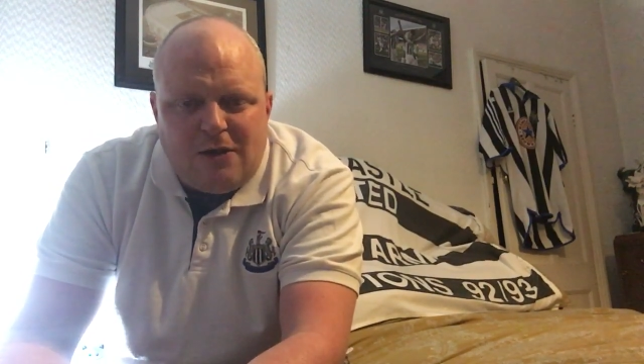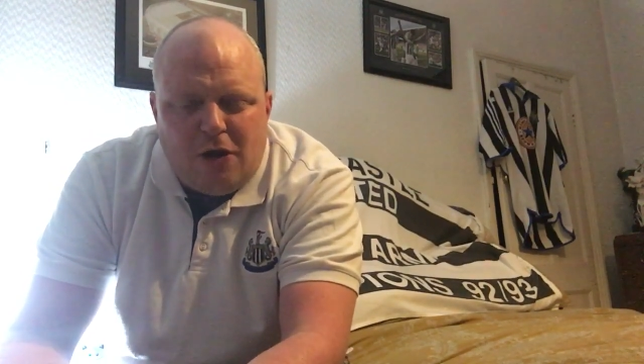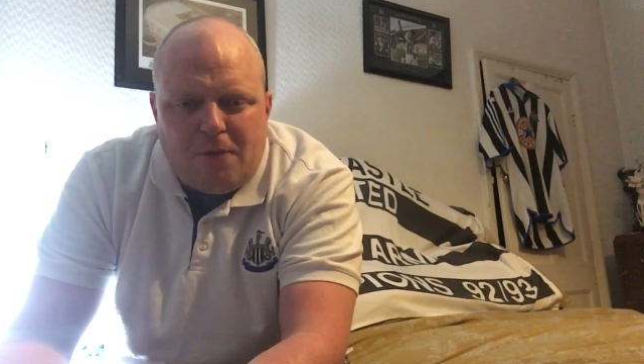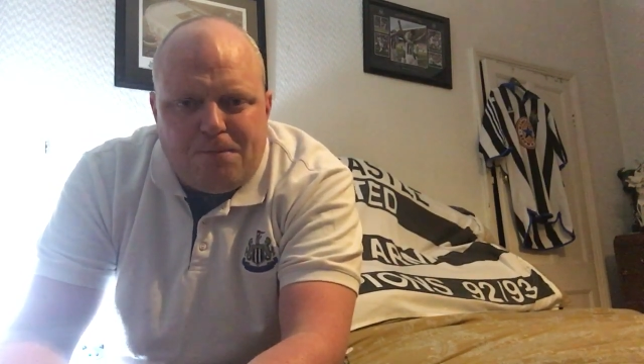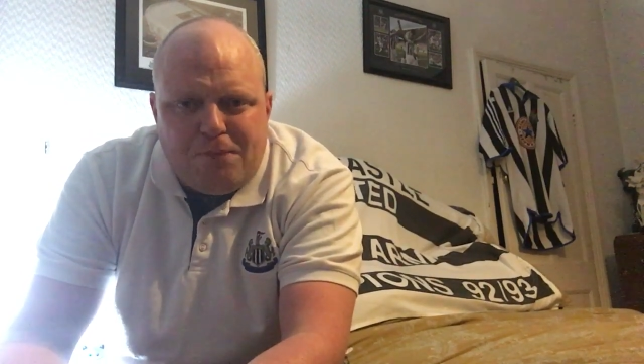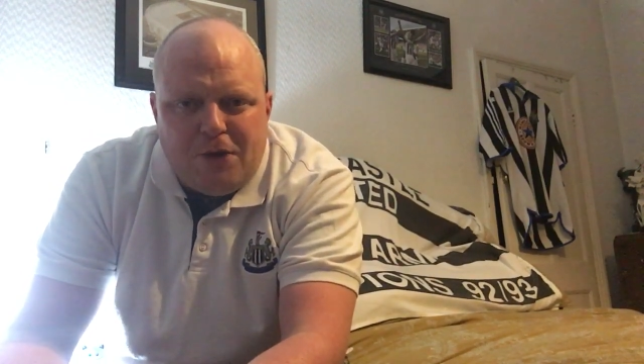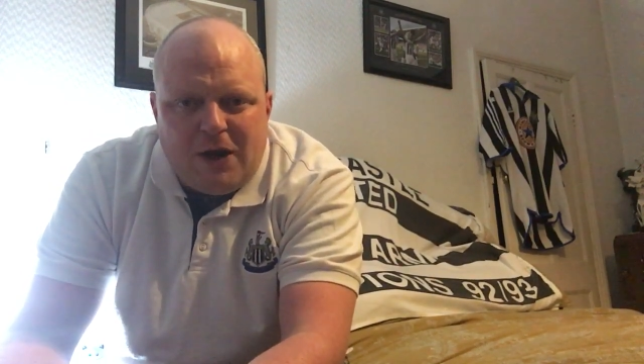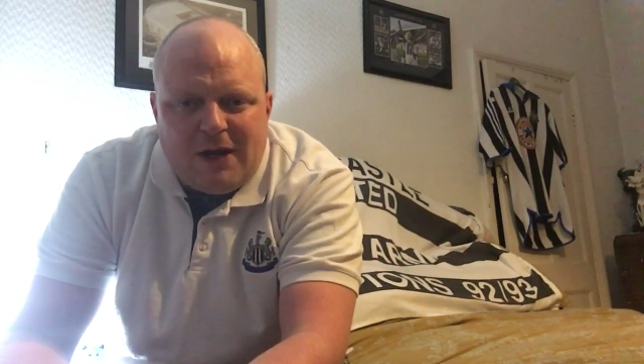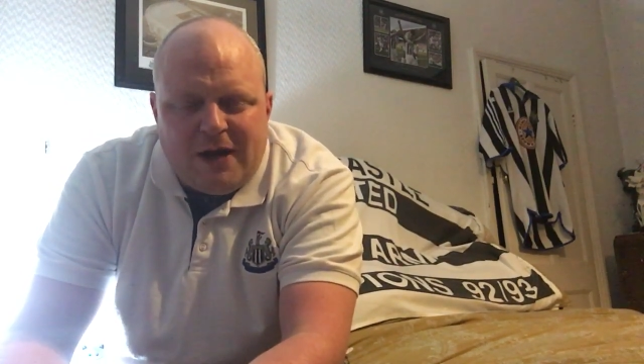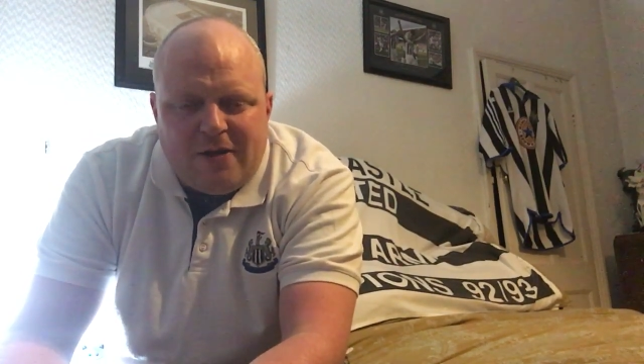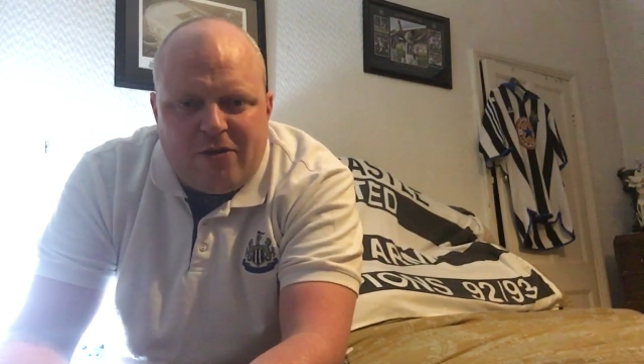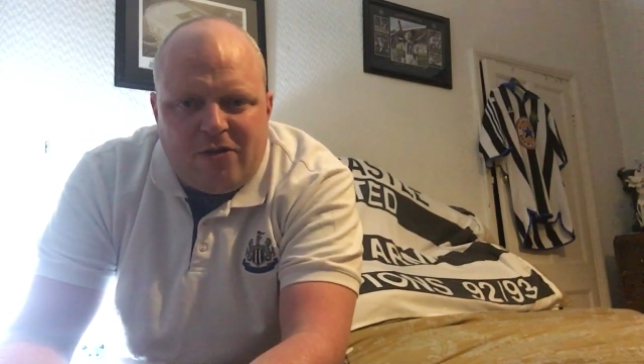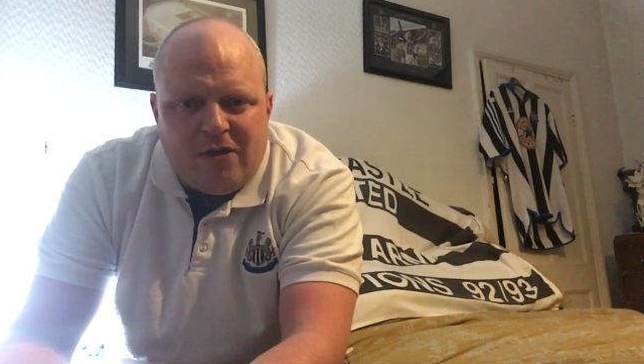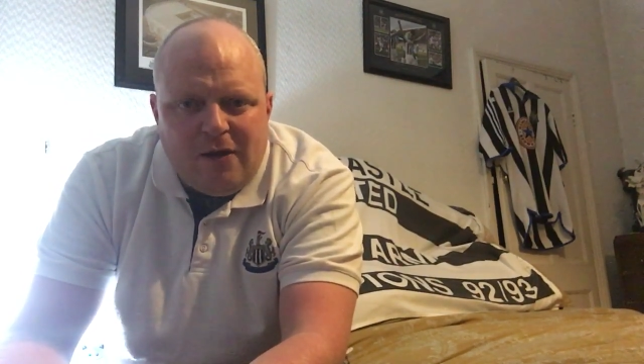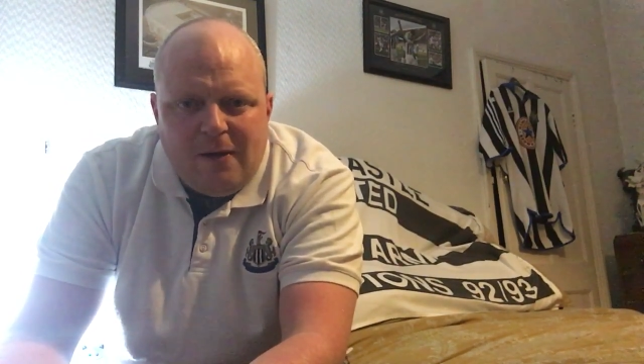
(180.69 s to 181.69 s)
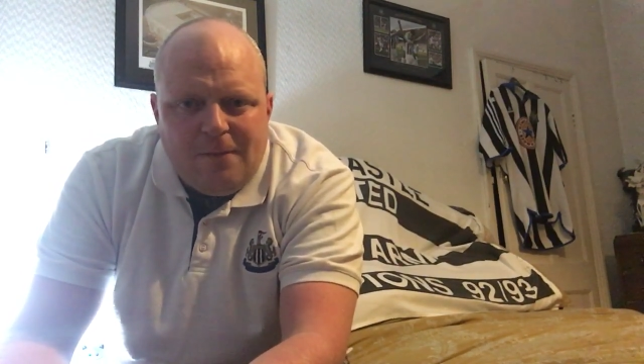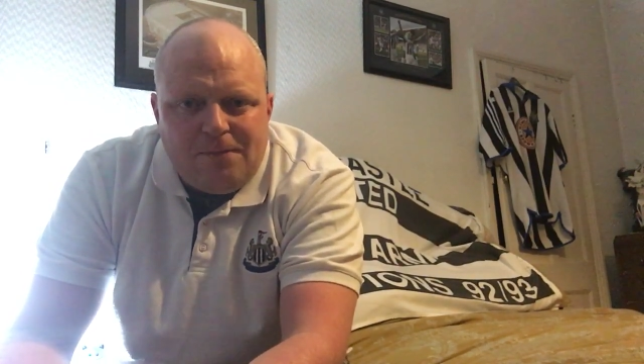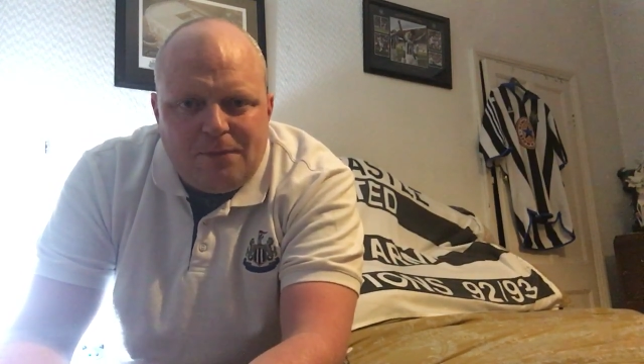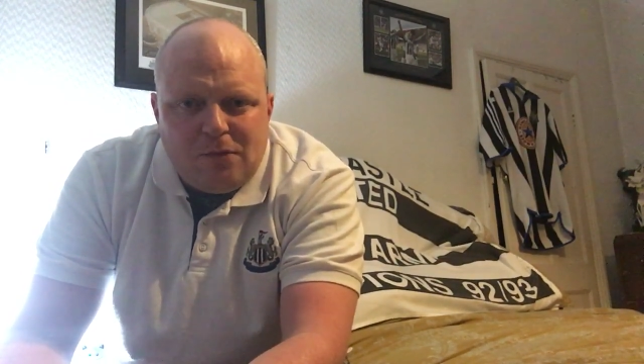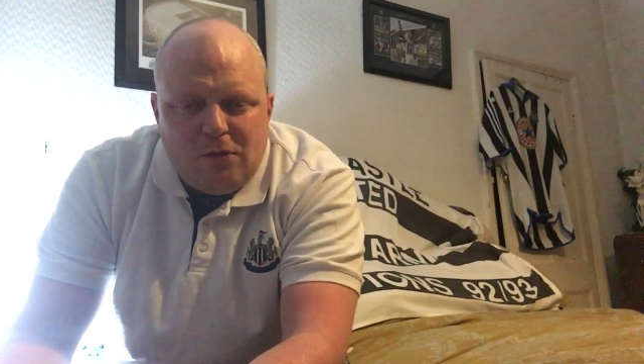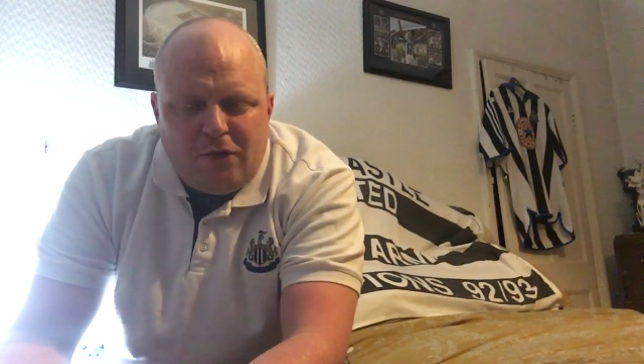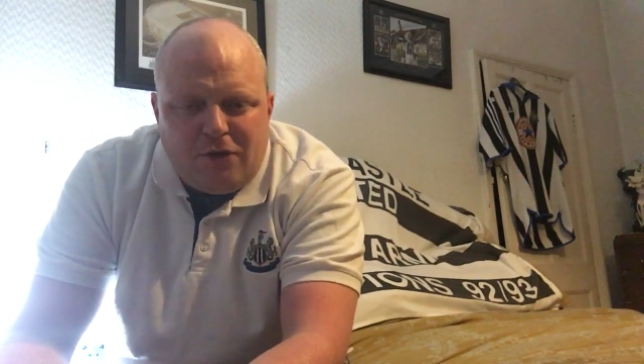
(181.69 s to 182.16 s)
Not brilliant.
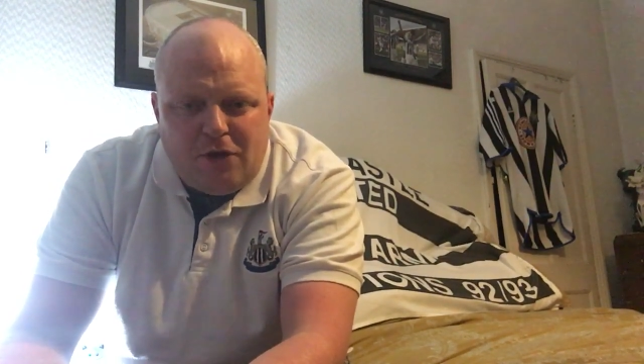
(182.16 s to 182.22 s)
We've